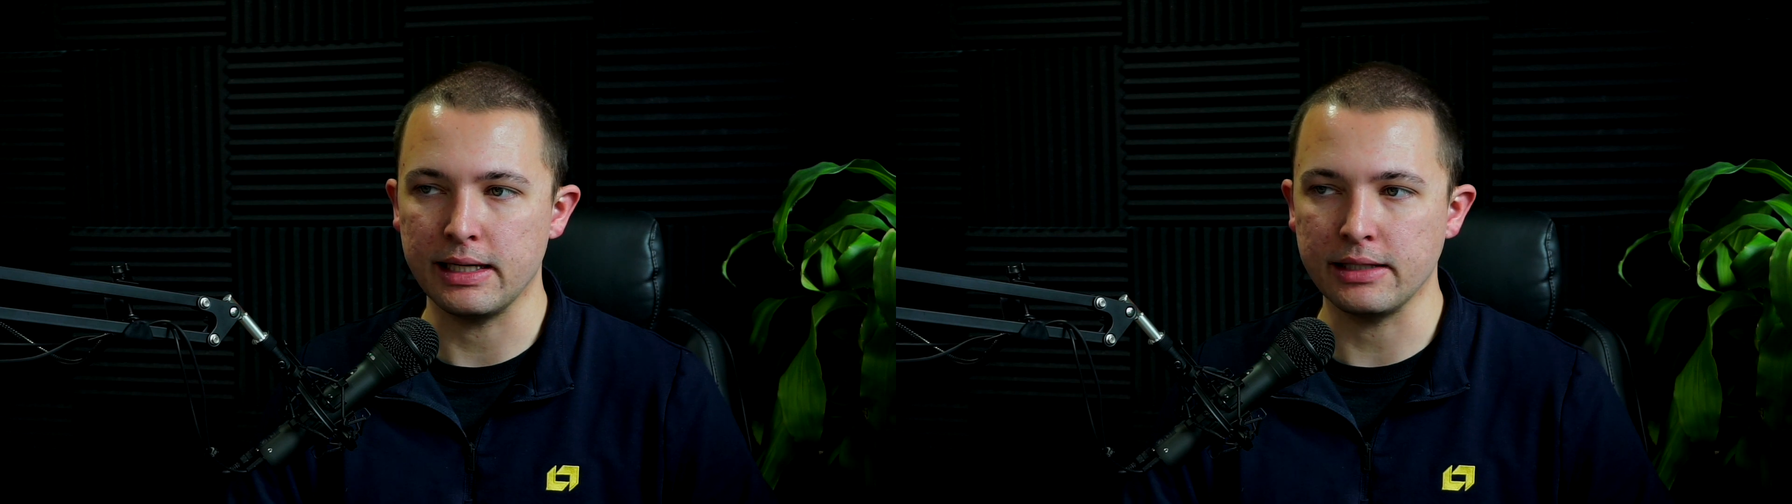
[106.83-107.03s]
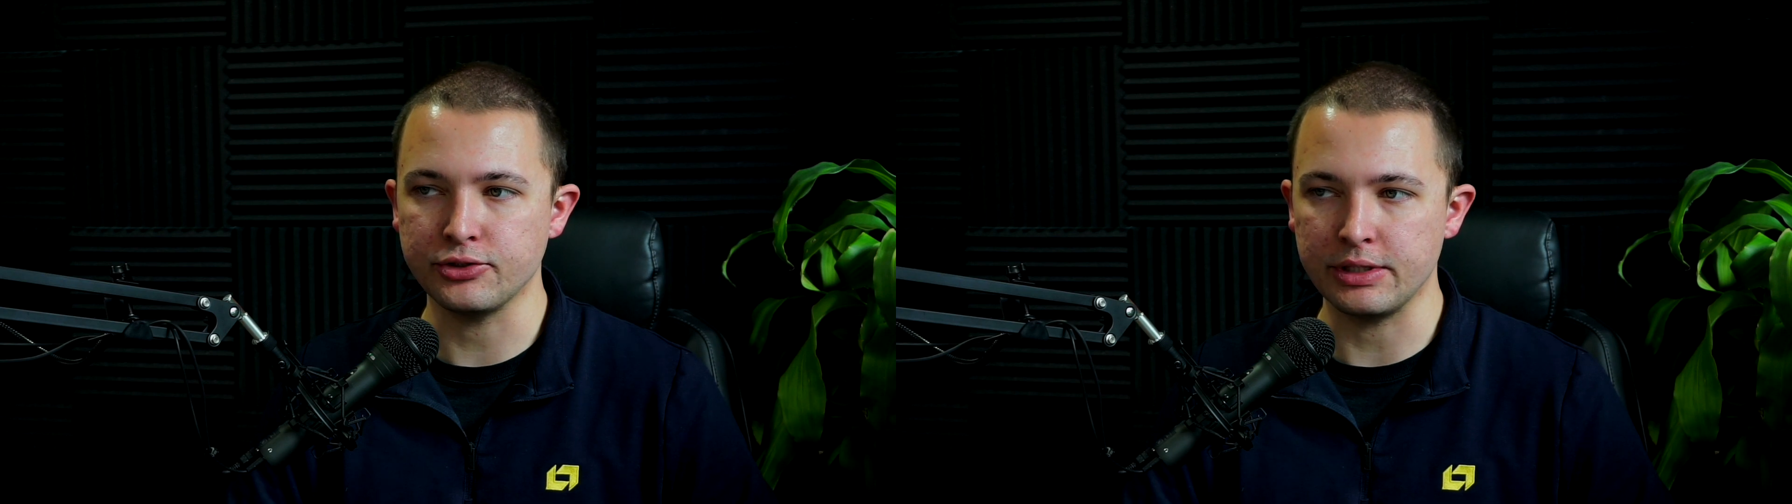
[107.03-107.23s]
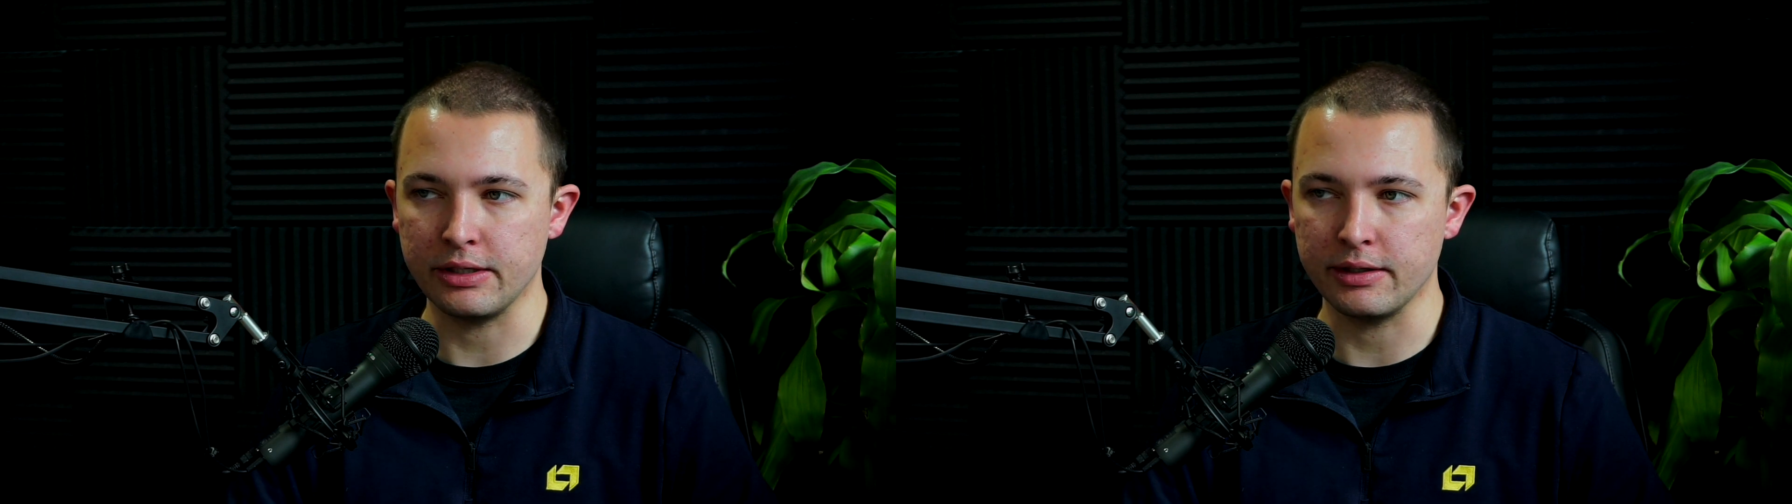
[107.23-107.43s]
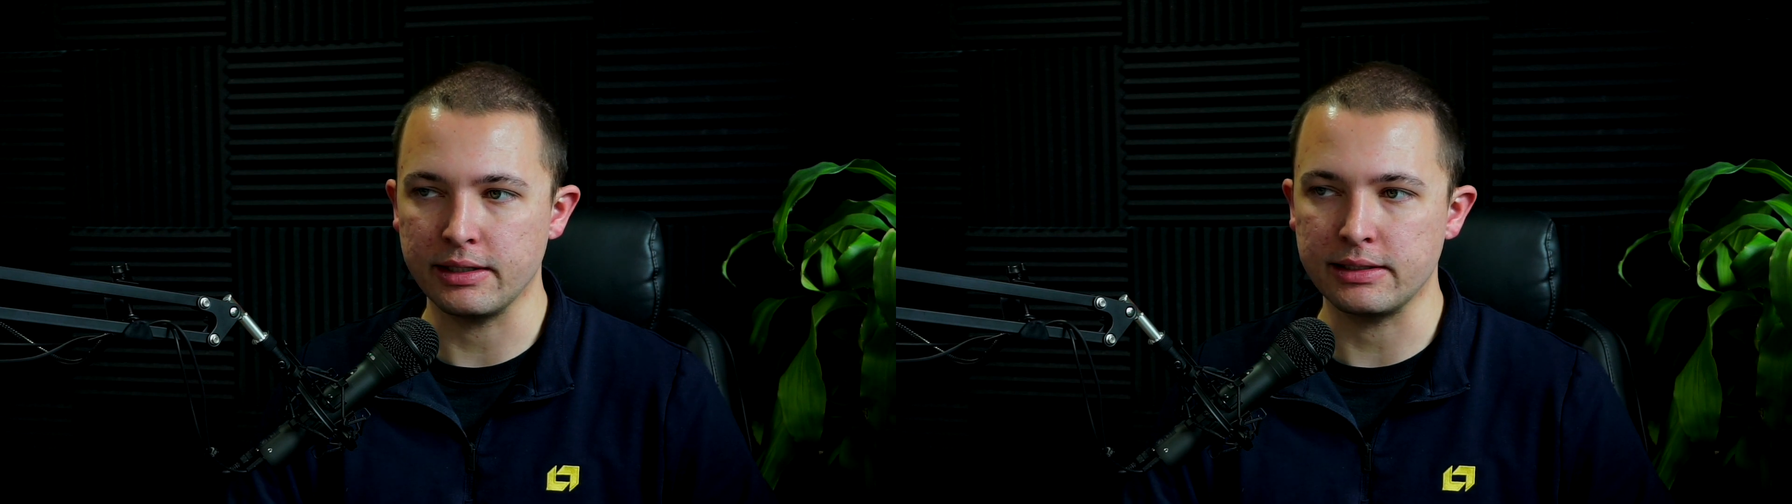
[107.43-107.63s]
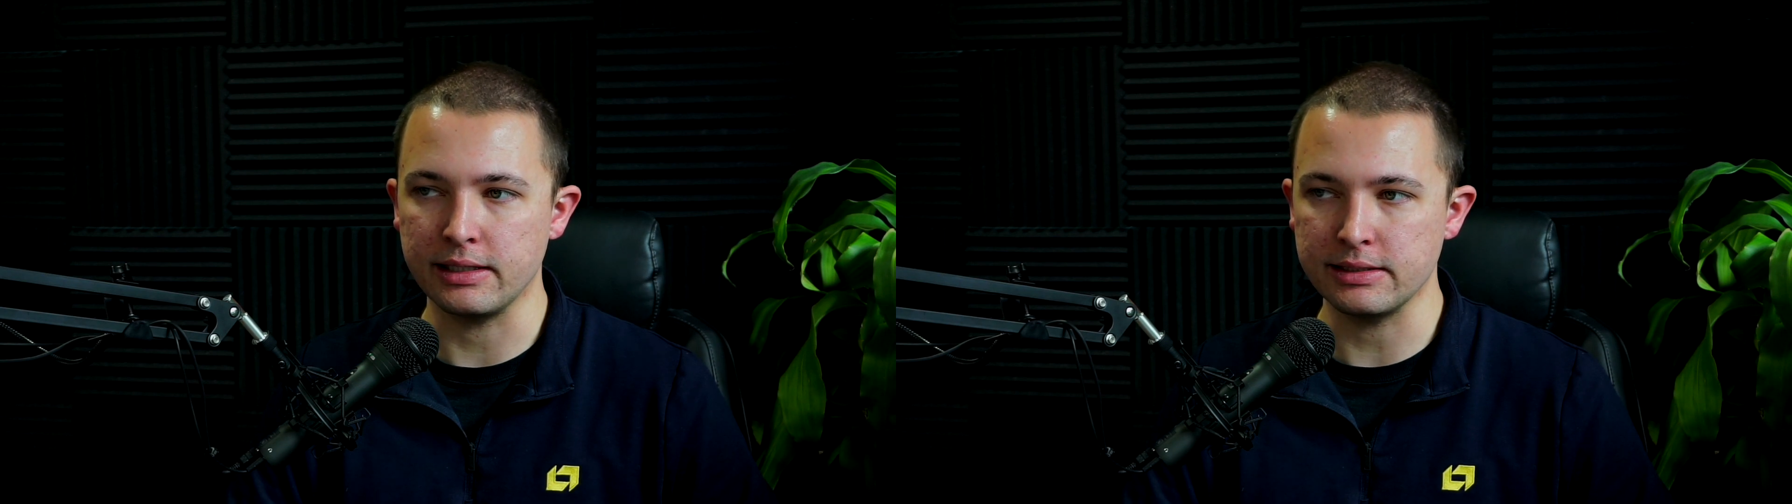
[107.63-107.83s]
engineering,
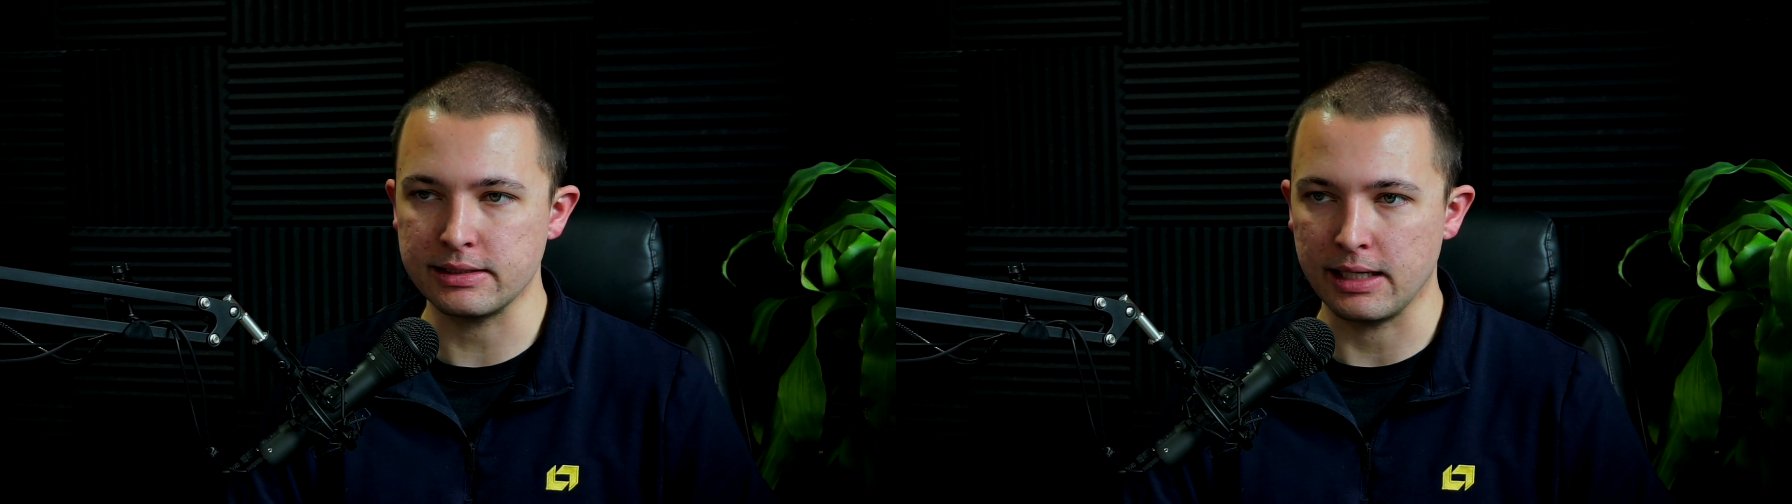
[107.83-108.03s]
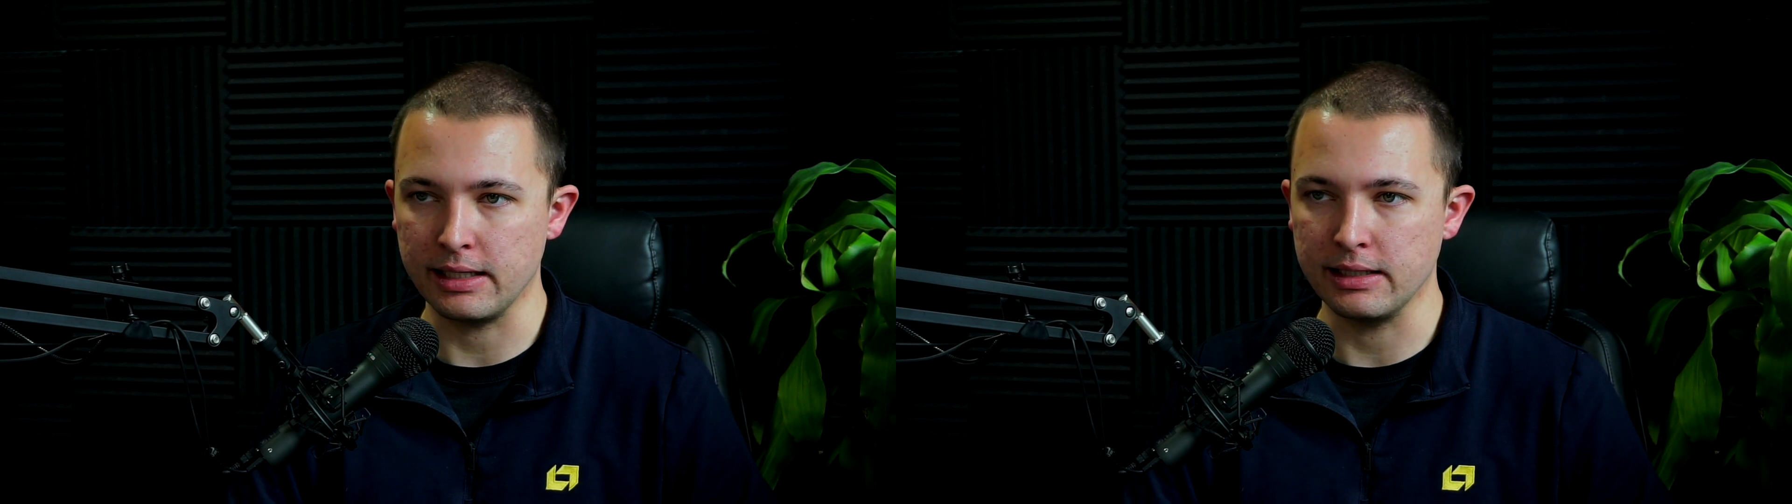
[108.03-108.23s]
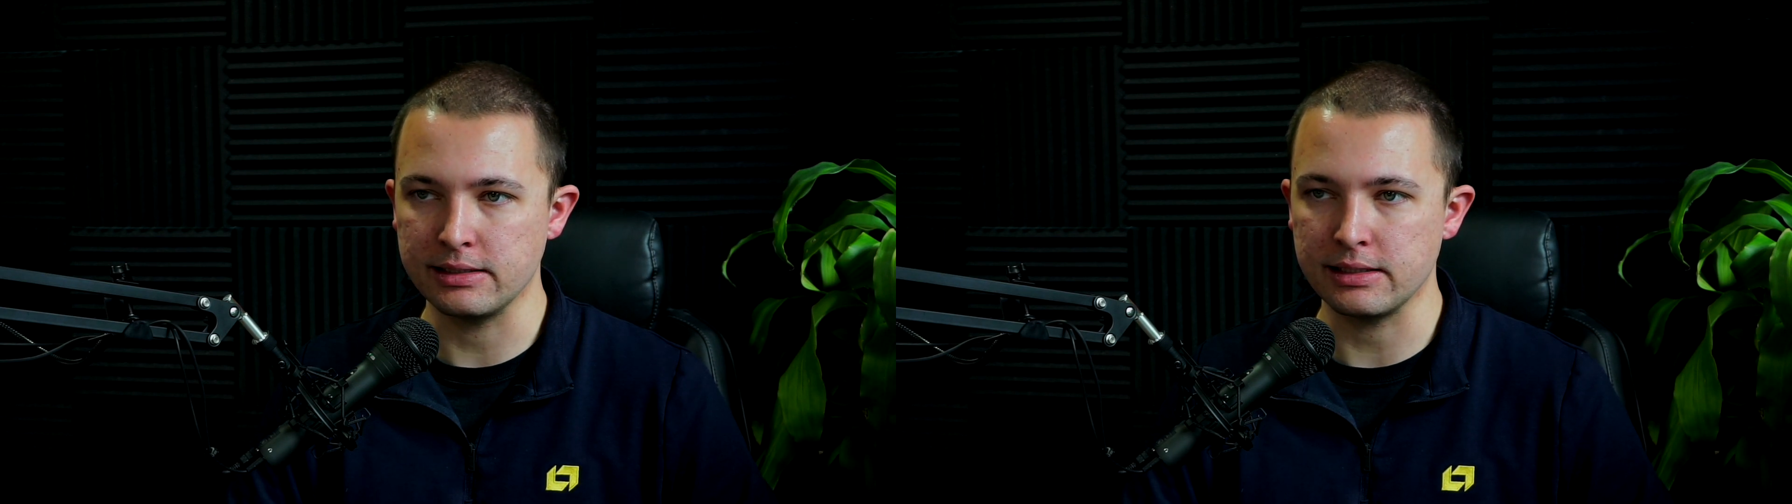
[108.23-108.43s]
data science,